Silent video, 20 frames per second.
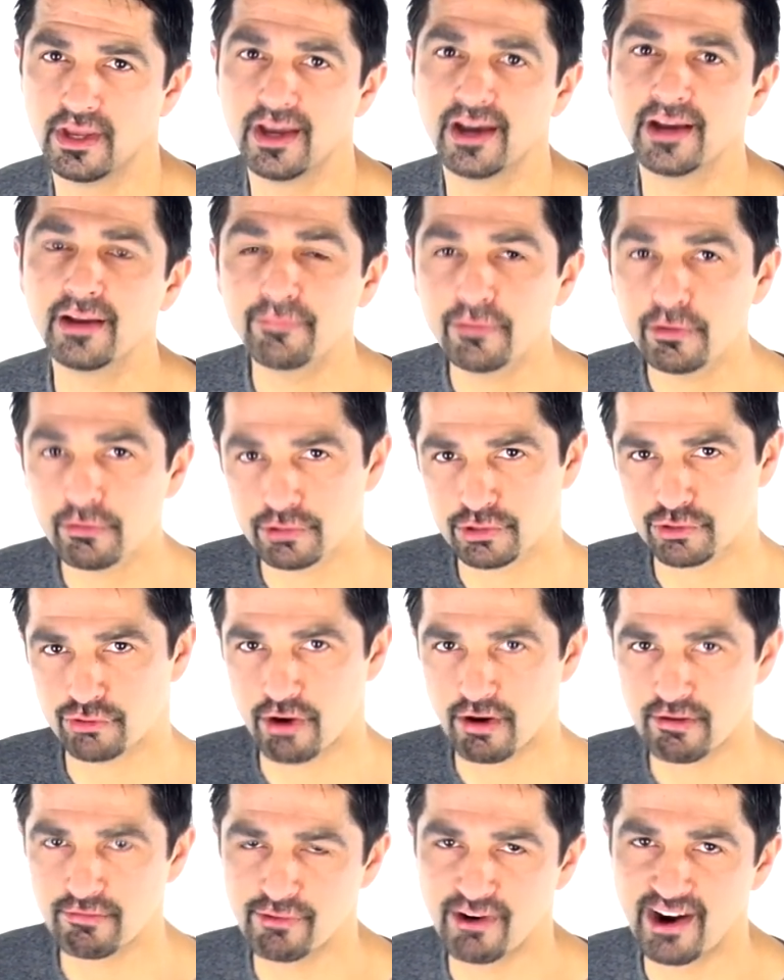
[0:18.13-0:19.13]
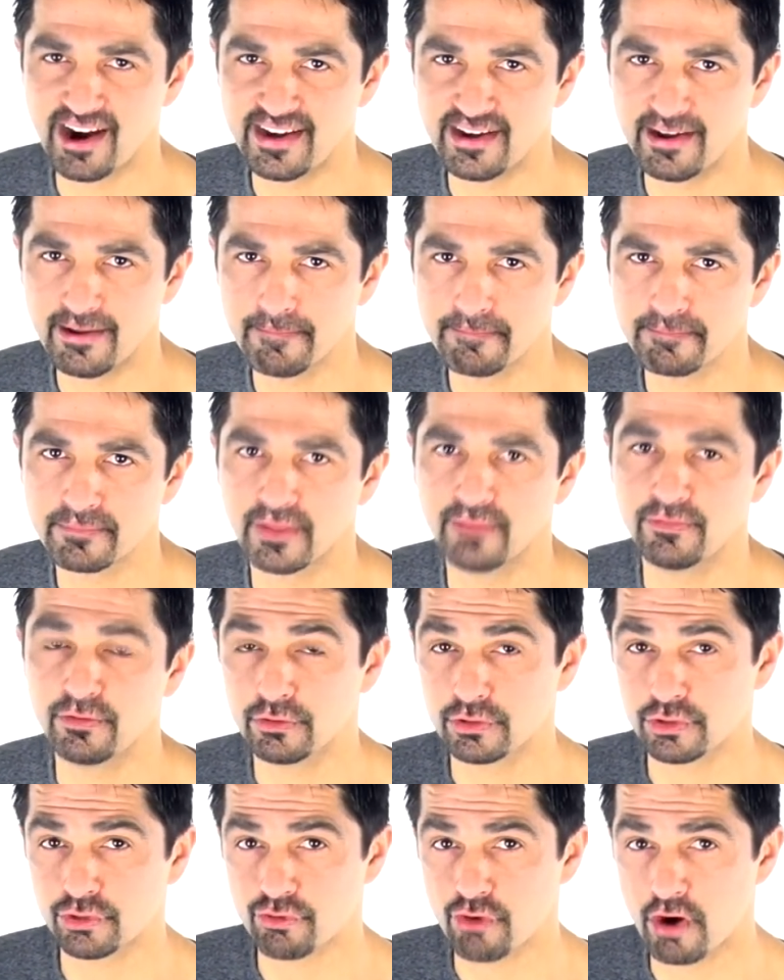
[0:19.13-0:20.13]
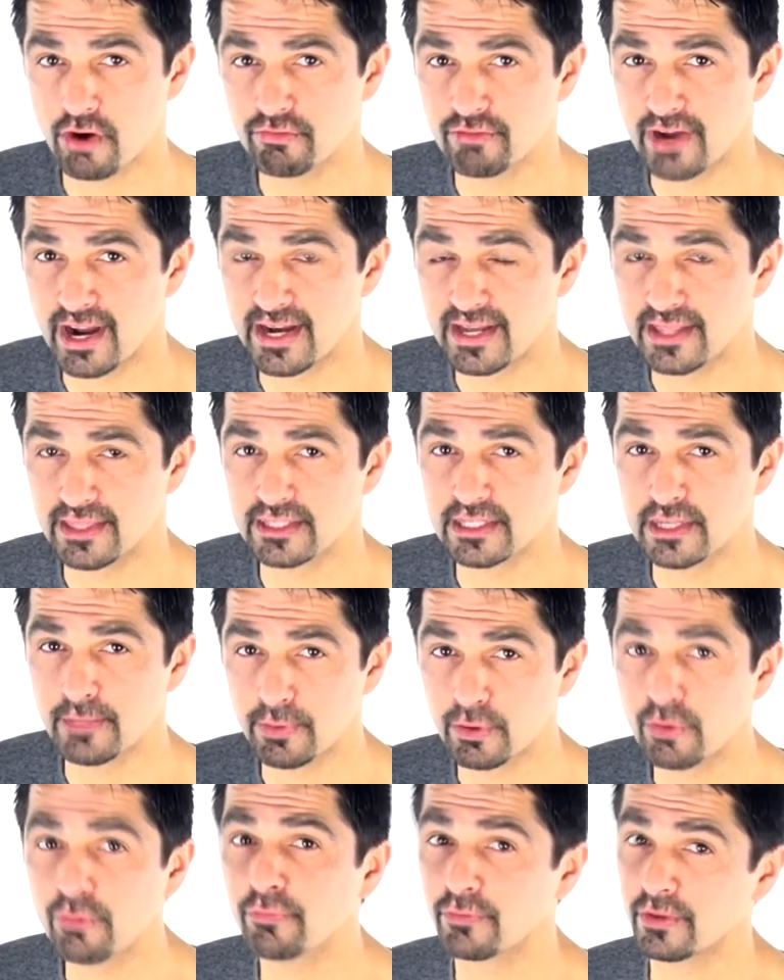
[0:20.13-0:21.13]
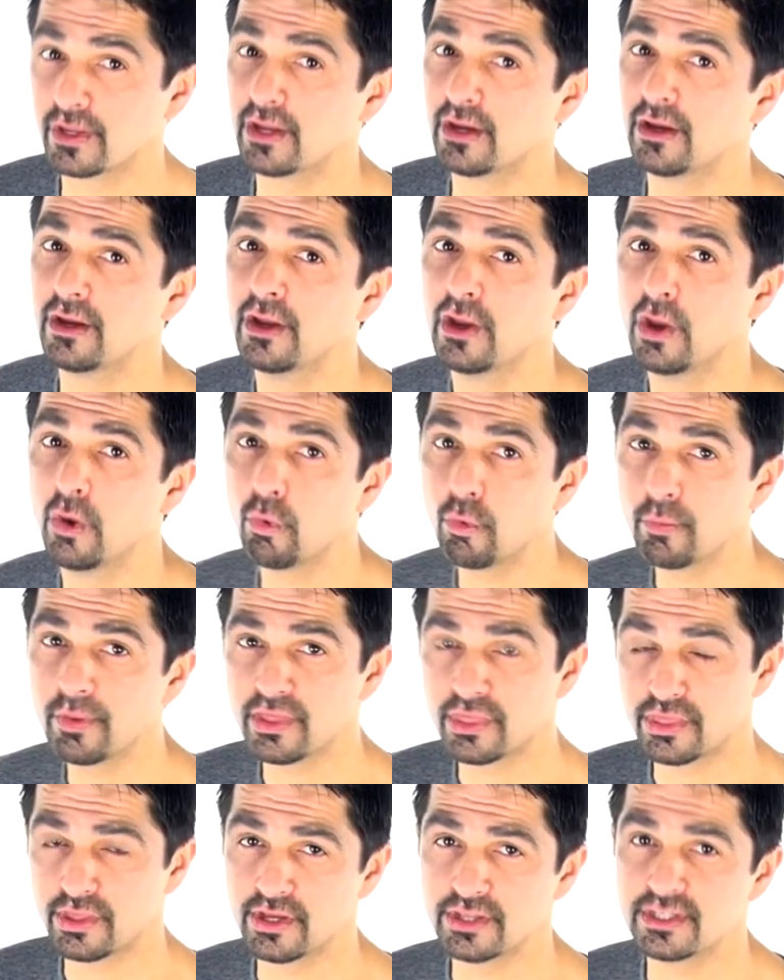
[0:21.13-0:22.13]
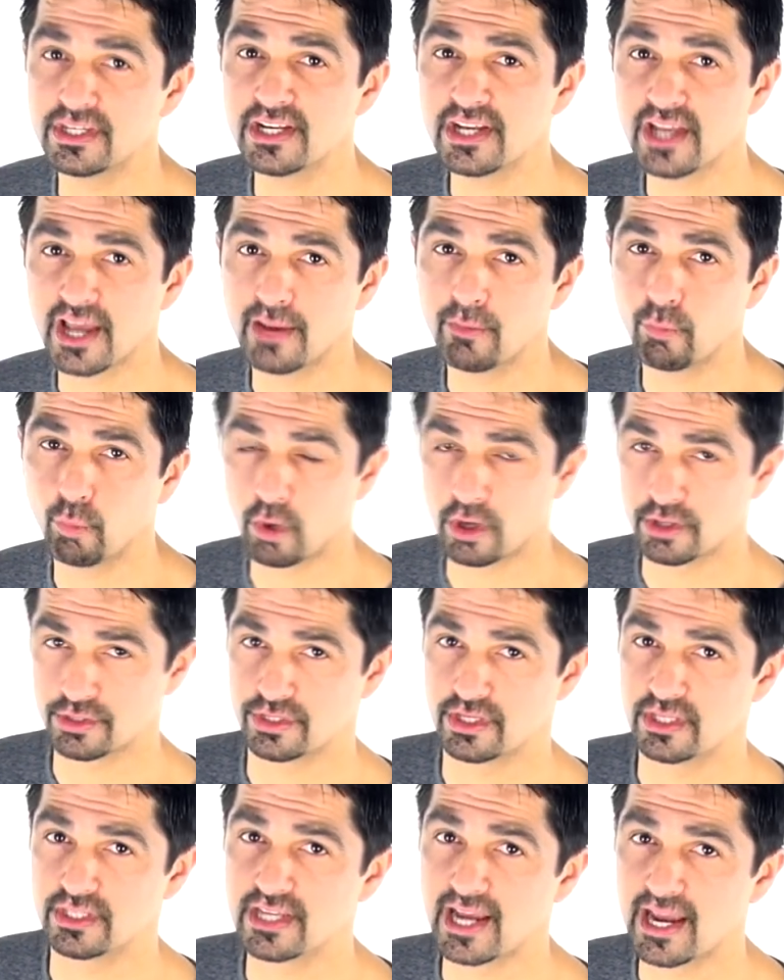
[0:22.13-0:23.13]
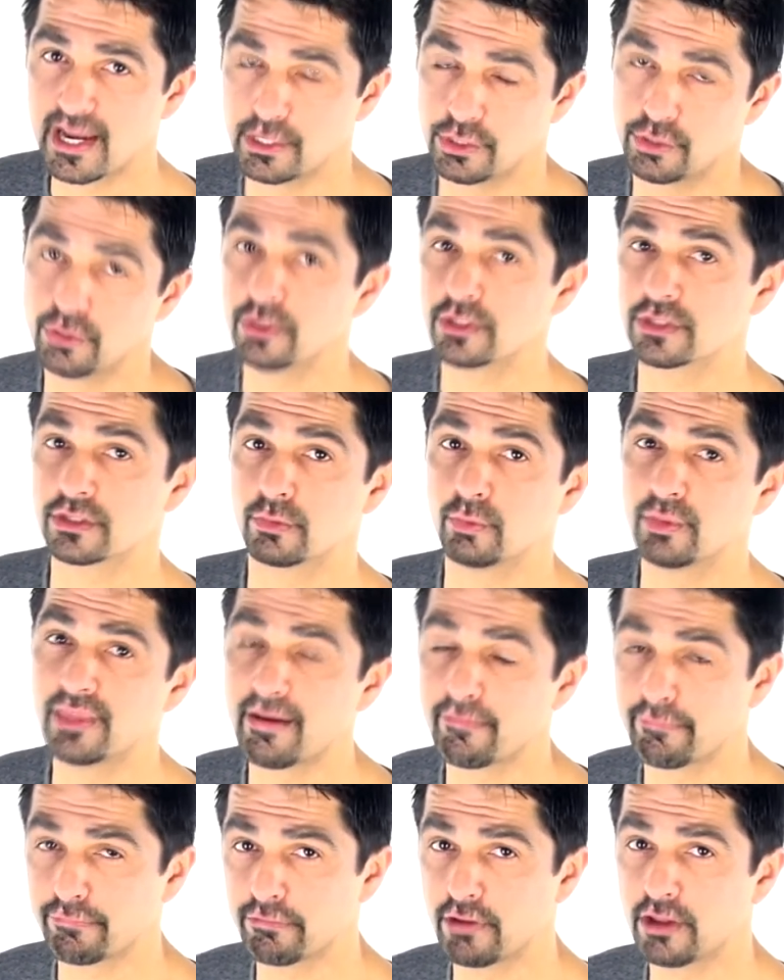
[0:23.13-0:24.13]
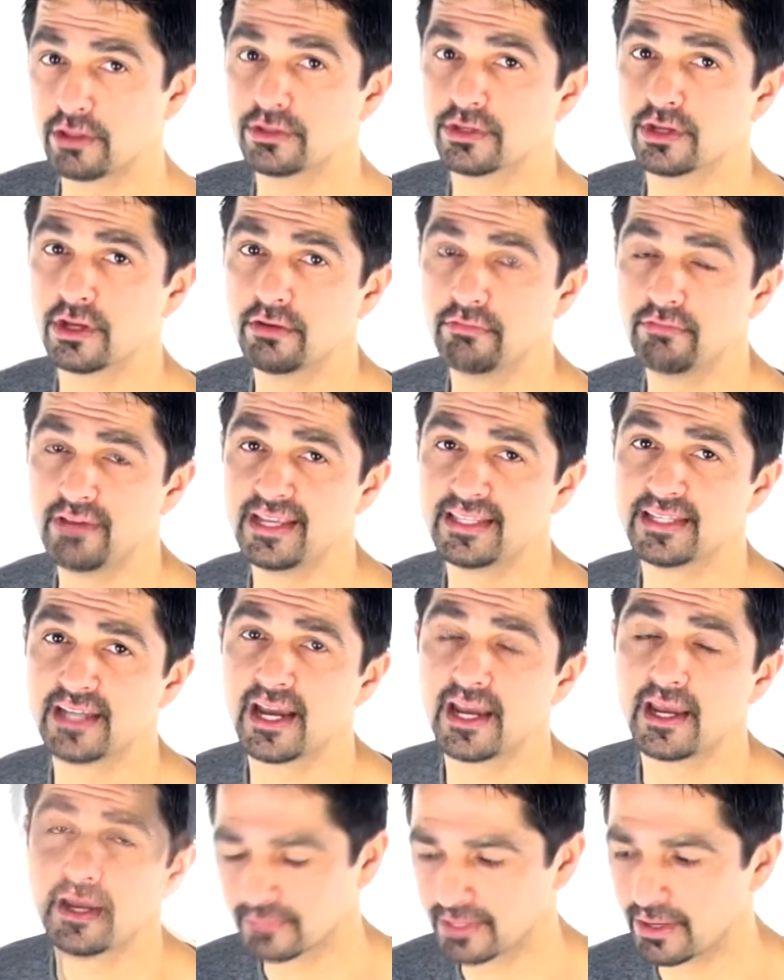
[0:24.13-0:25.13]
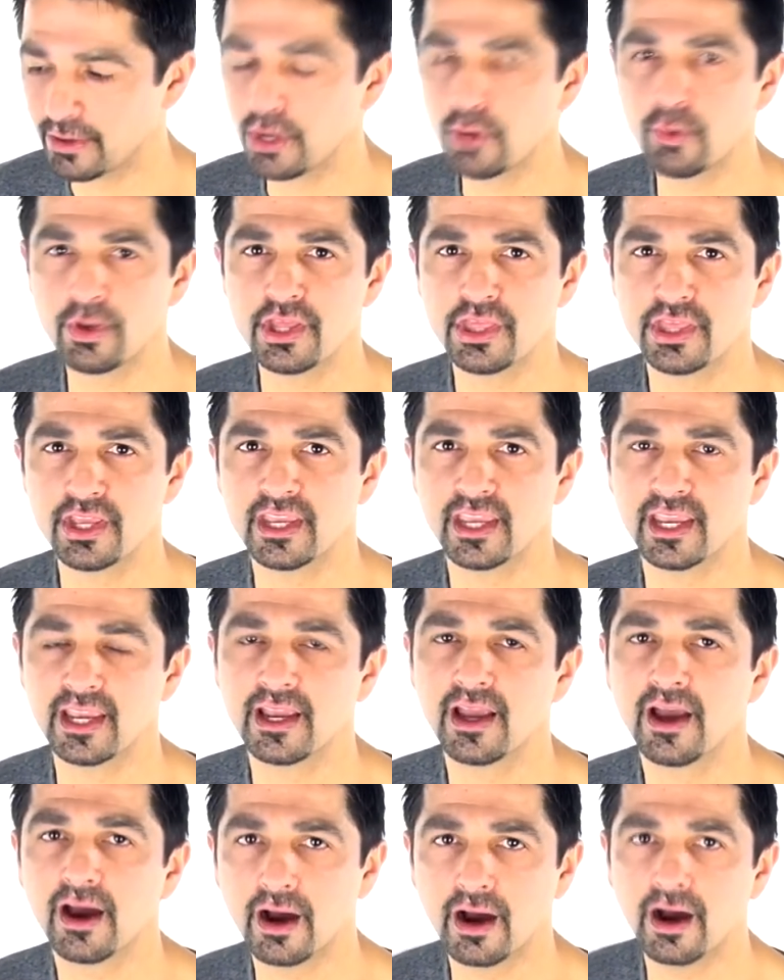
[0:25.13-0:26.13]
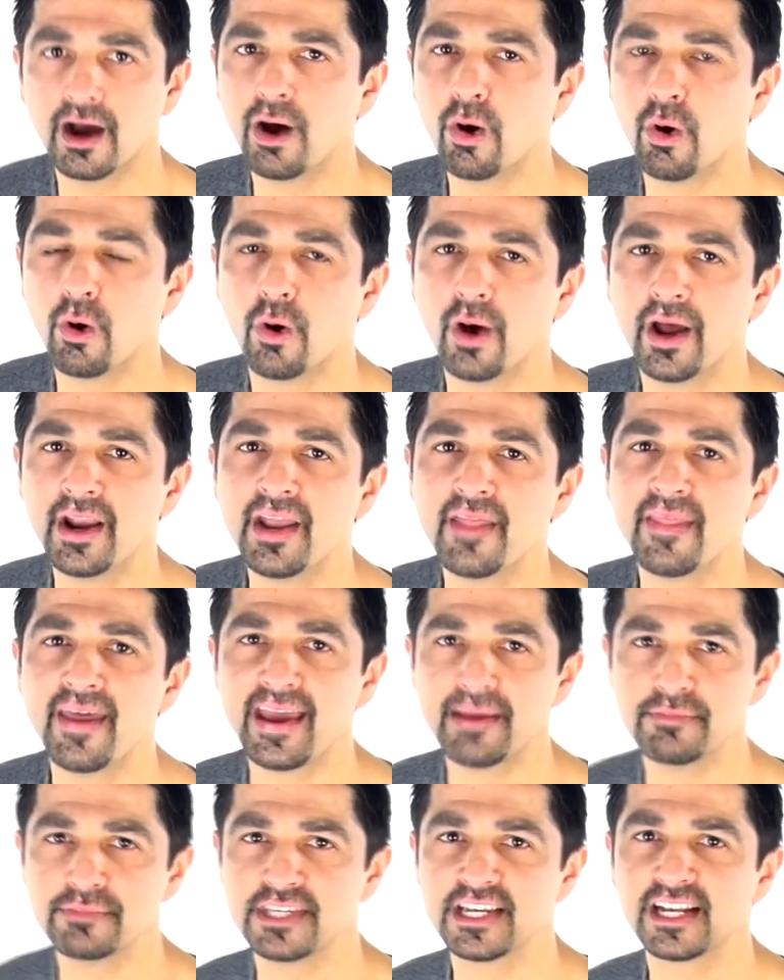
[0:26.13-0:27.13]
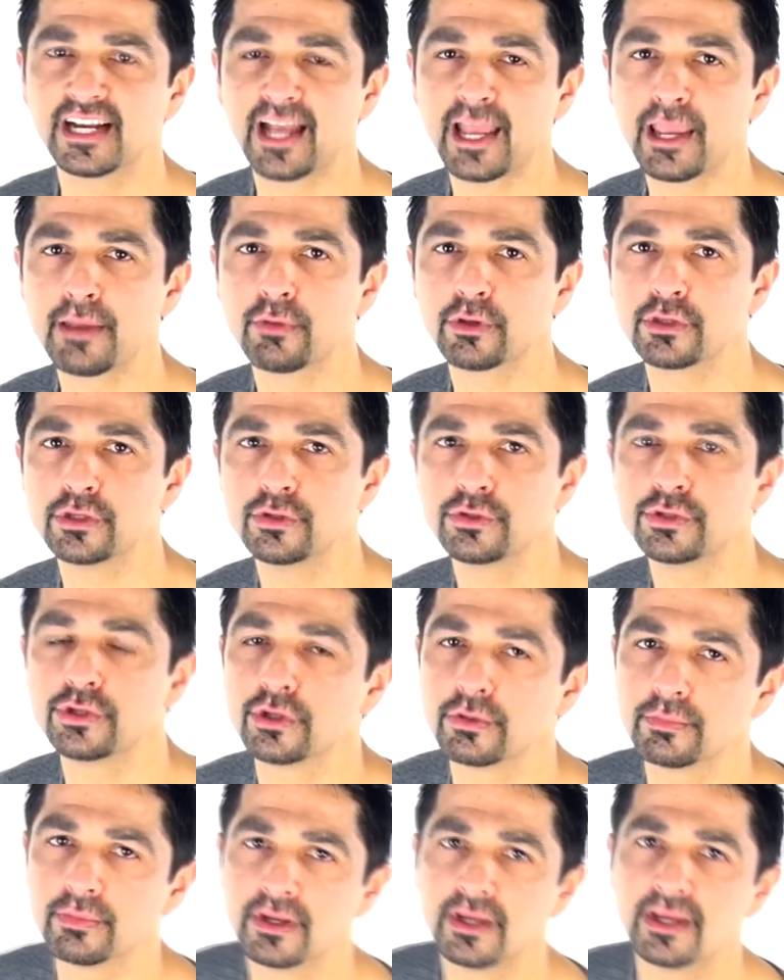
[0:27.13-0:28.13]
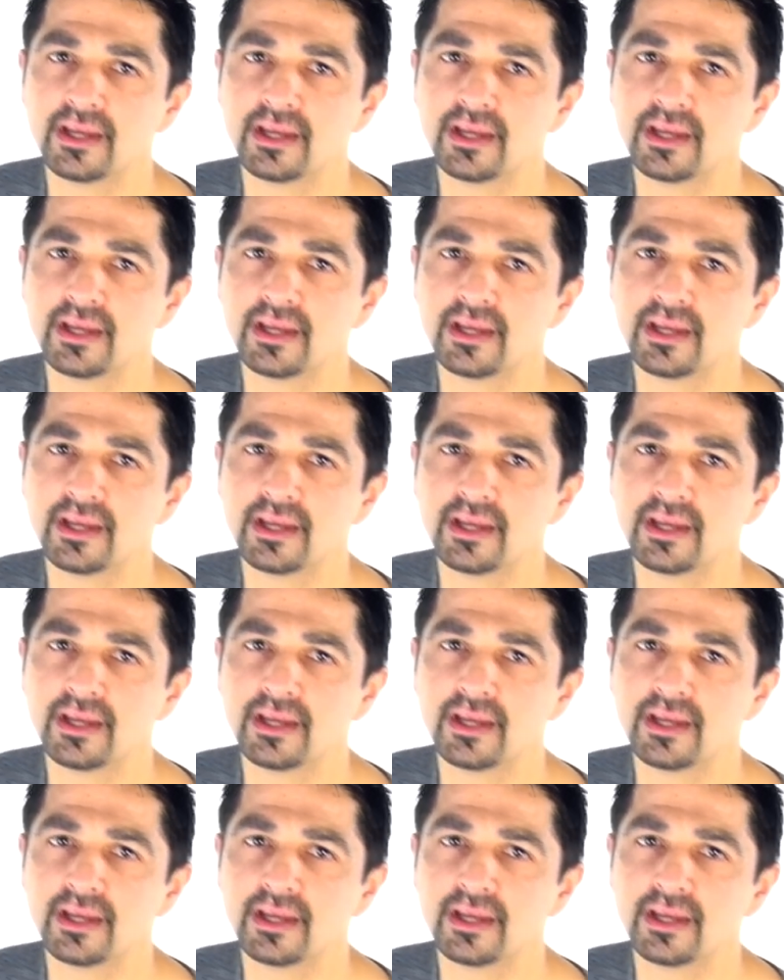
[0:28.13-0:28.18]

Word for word: And if you're a strong rider, the typical figure will be 39 watts in tyre choice with that front and rear tyre. Now I know what you're thinking, oh, another empty claim on YouTube.